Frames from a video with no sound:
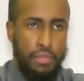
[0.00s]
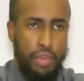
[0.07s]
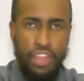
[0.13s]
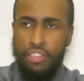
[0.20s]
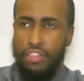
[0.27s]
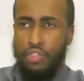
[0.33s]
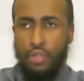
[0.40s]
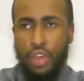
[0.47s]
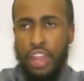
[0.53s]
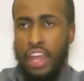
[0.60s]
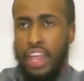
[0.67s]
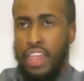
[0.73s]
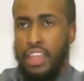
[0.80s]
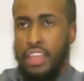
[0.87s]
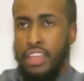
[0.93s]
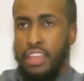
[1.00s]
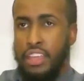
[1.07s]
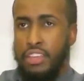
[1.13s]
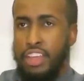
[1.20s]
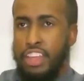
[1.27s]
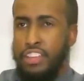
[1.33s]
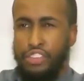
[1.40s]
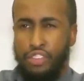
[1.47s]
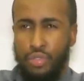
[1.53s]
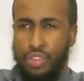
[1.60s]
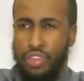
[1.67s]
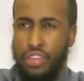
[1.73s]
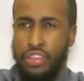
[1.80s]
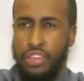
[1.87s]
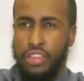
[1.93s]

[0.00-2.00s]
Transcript: Praises to Allah. Gratitude.